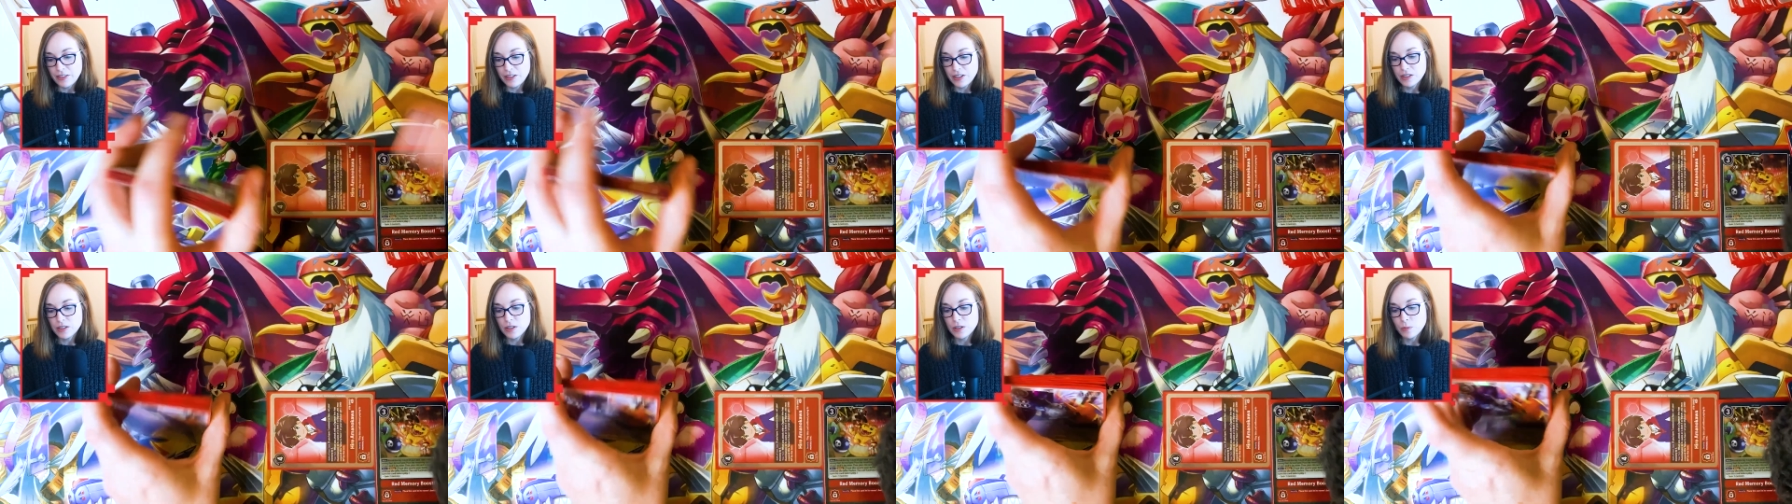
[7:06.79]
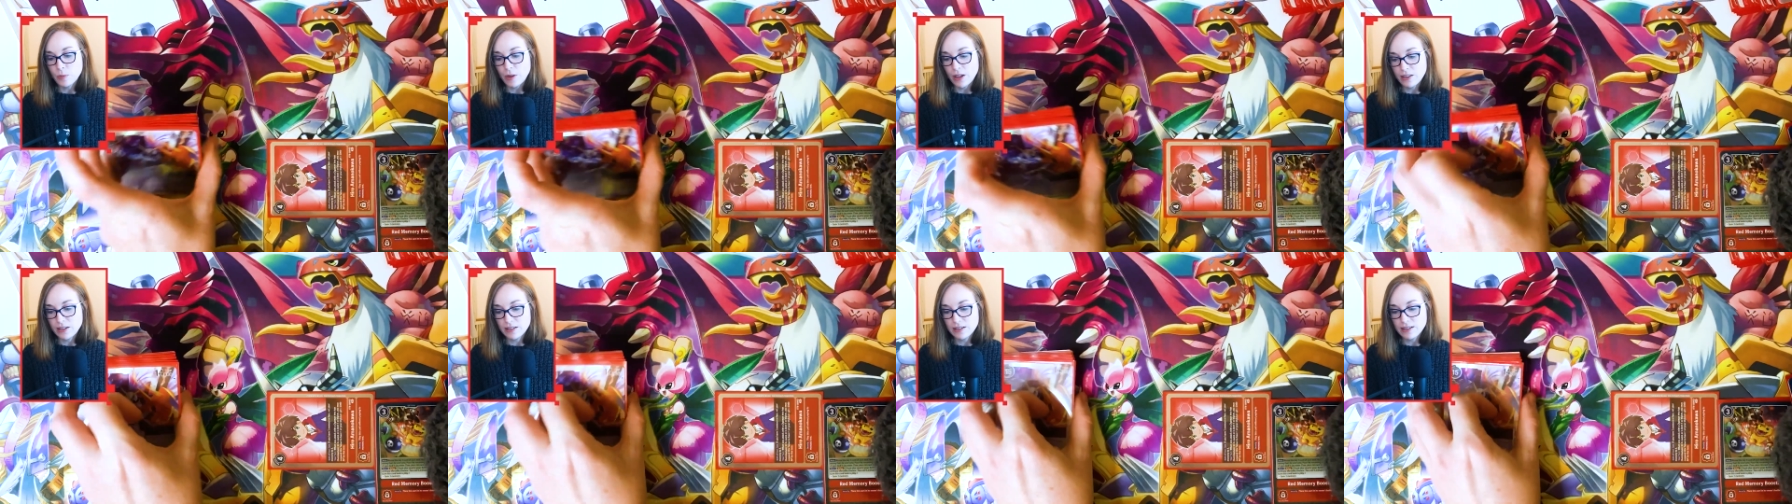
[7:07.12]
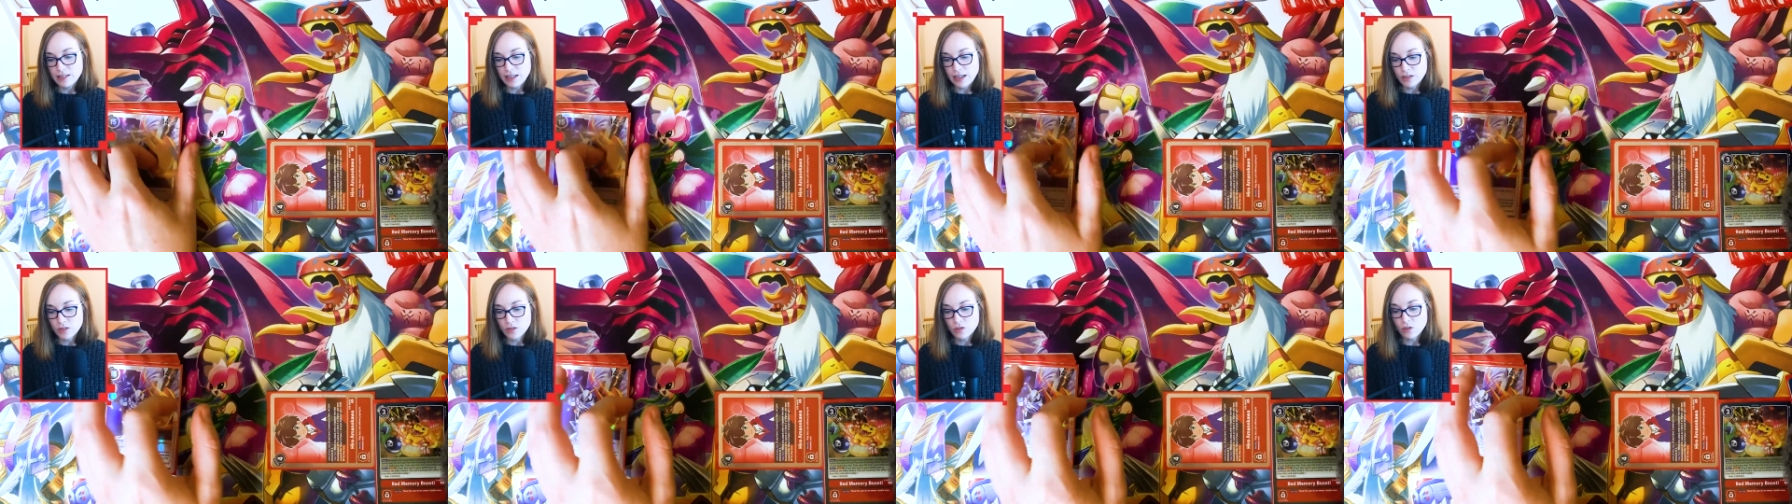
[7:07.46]
this is where this
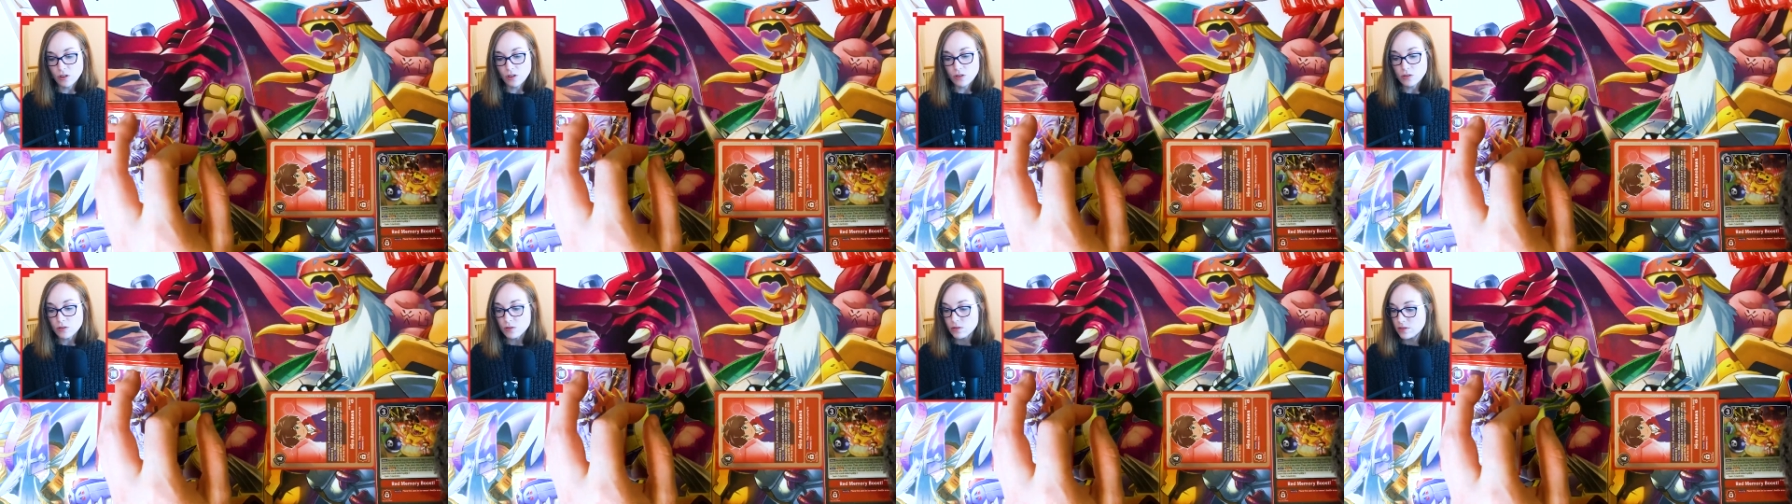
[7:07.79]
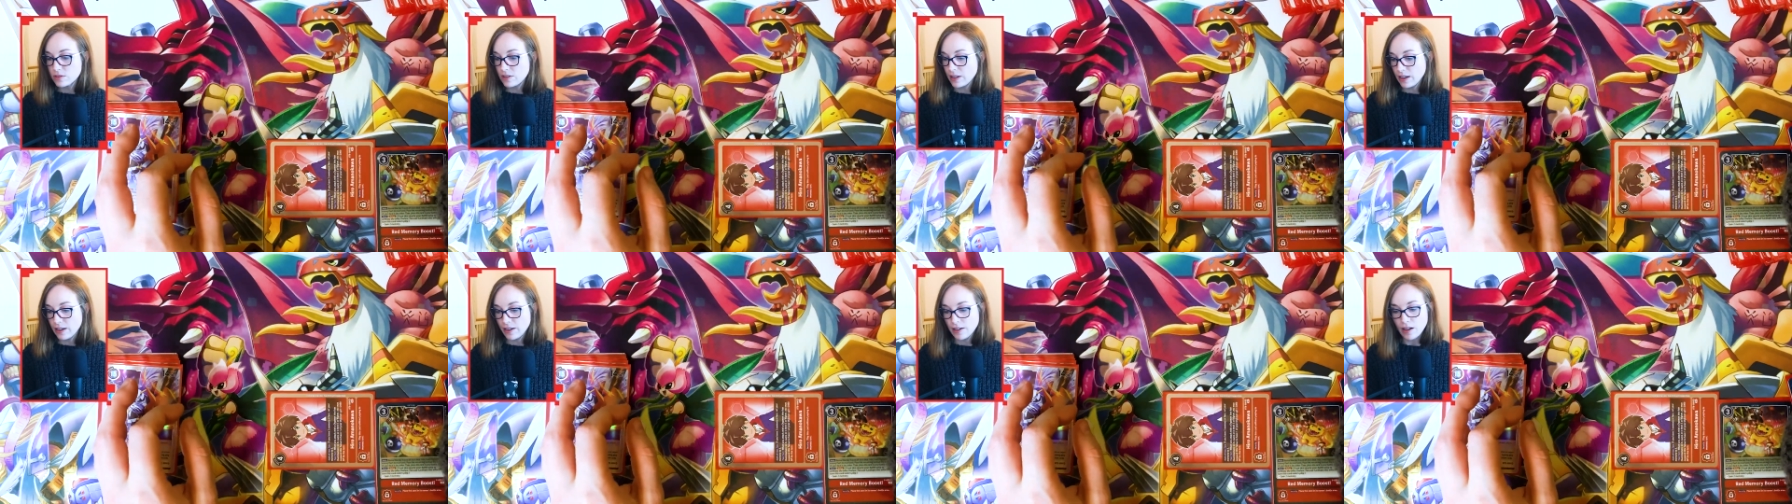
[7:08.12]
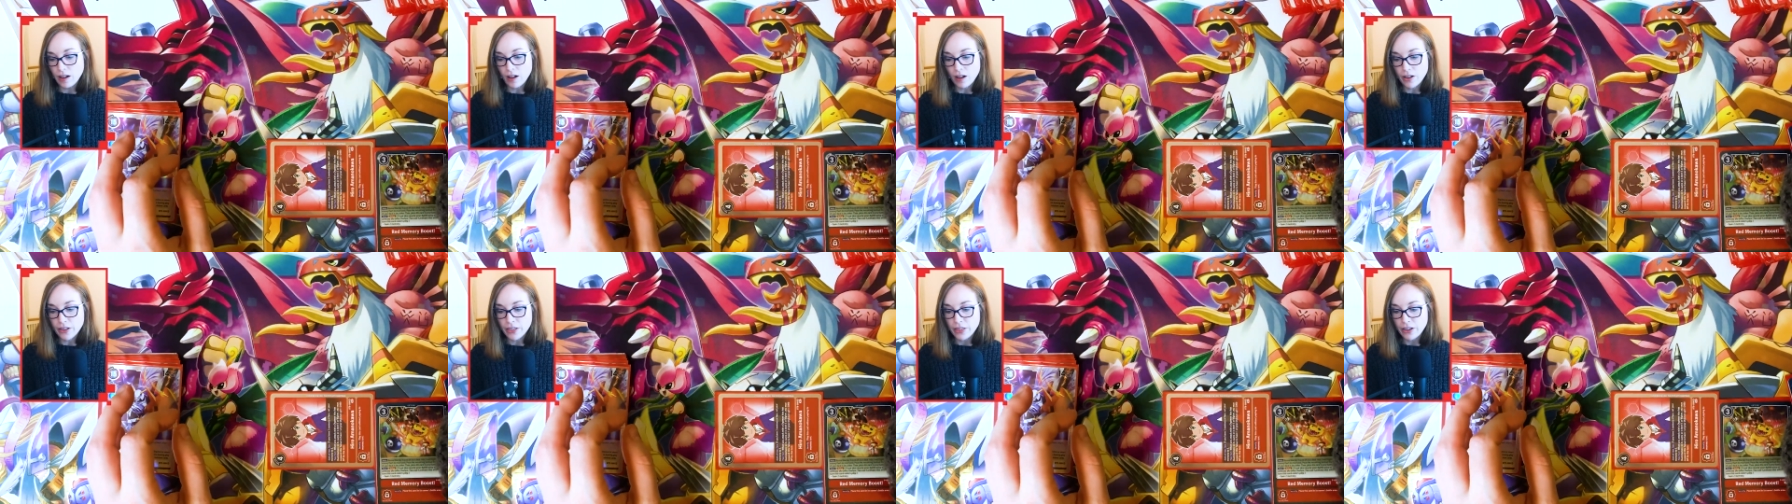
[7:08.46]
deck struggles. There
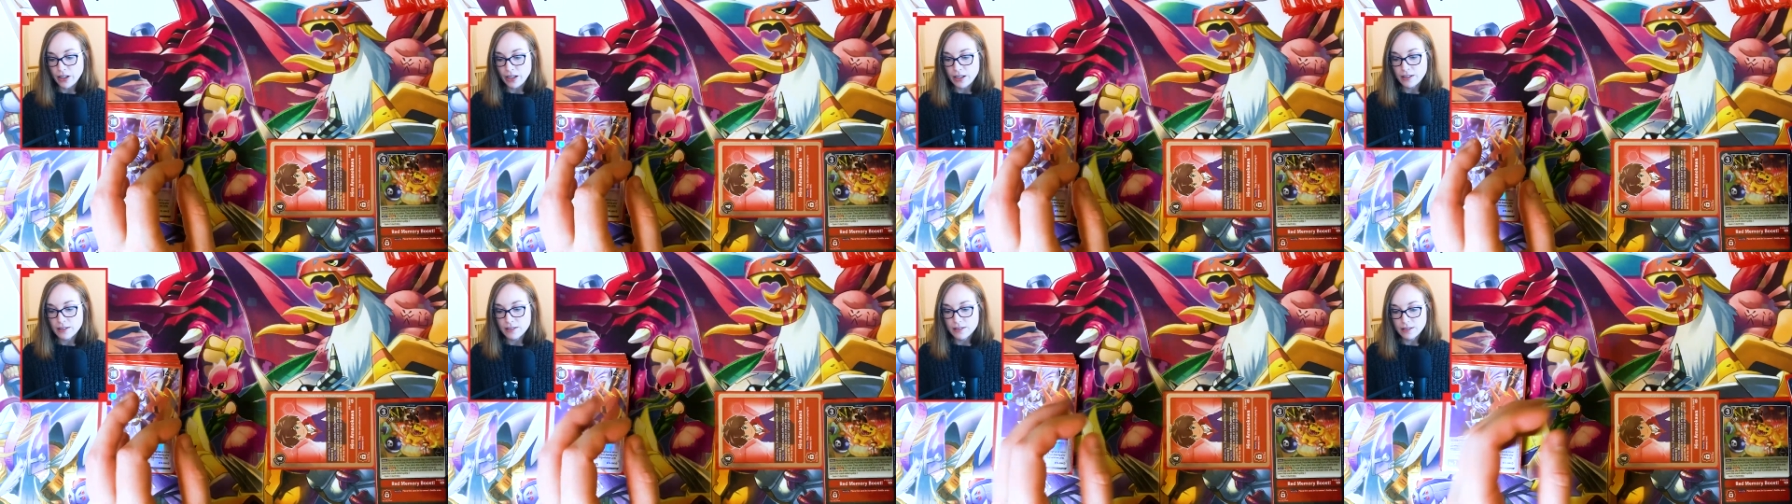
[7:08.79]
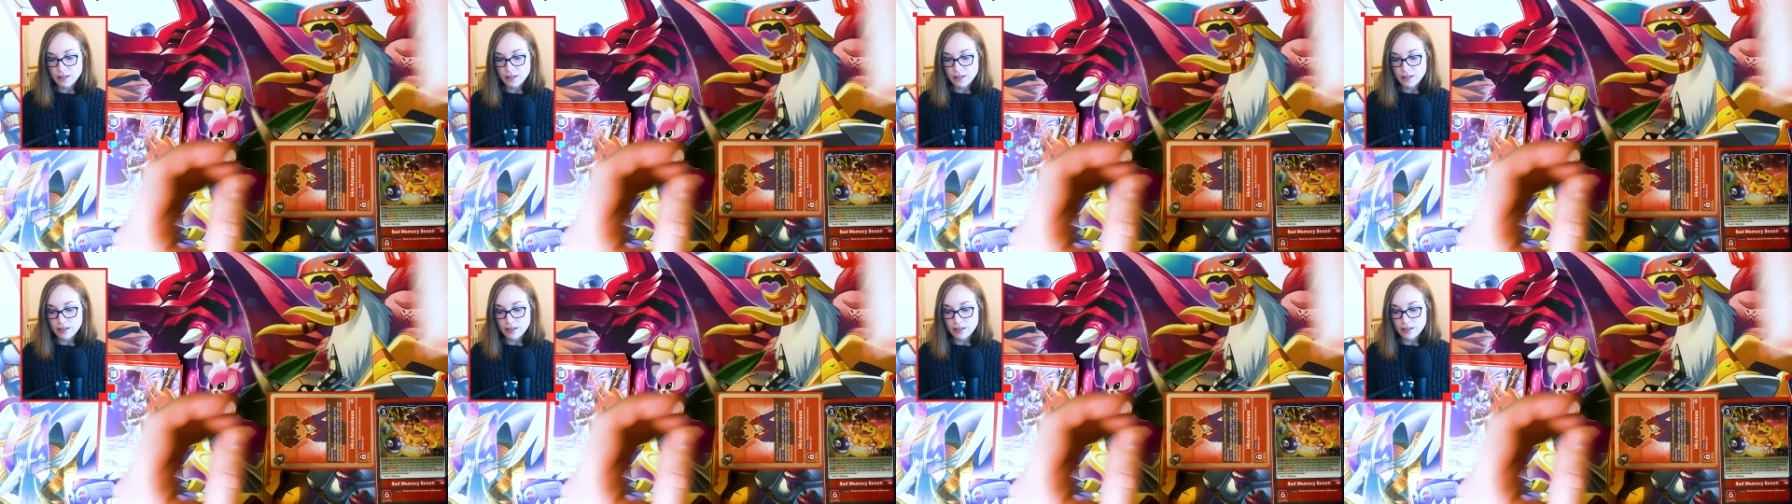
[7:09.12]
are things